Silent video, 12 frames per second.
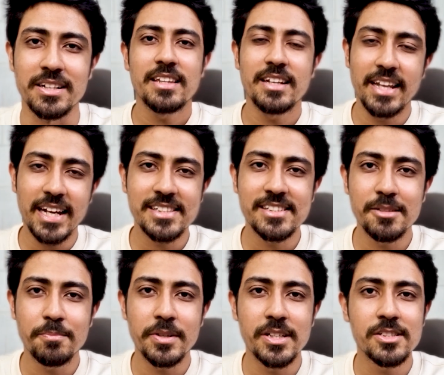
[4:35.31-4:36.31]
The next
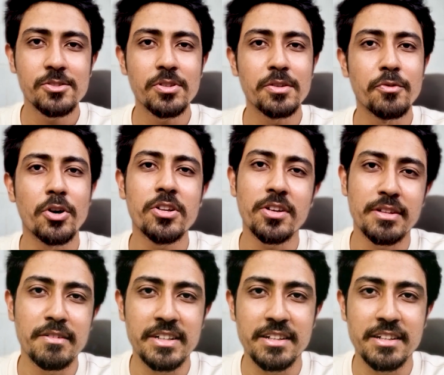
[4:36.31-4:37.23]
tip is to reward yourself with